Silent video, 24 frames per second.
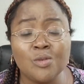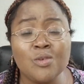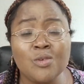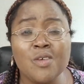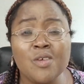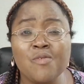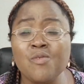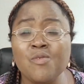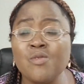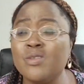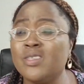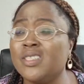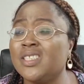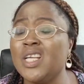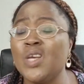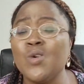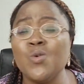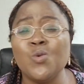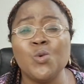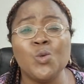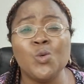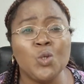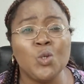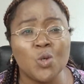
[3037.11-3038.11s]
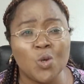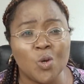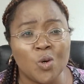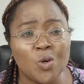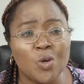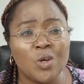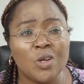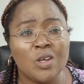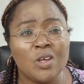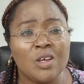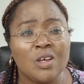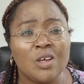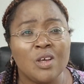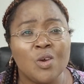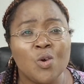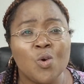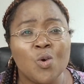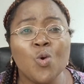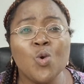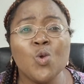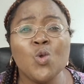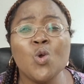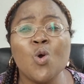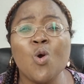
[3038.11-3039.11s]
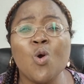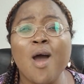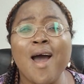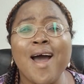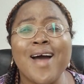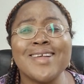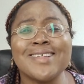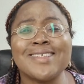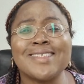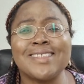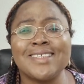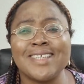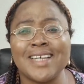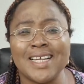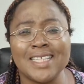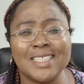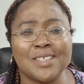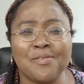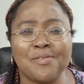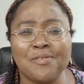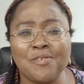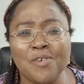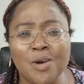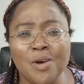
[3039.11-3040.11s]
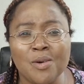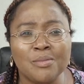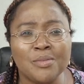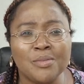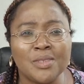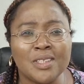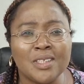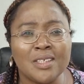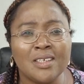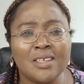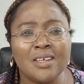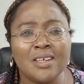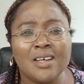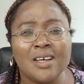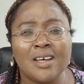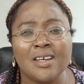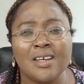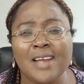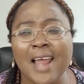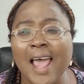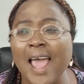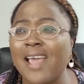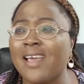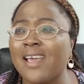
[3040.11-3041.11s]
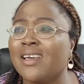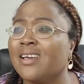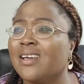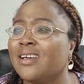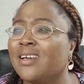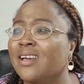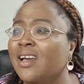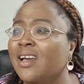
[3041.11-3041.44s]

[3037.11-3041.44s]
if you see Uyo has transformed. Like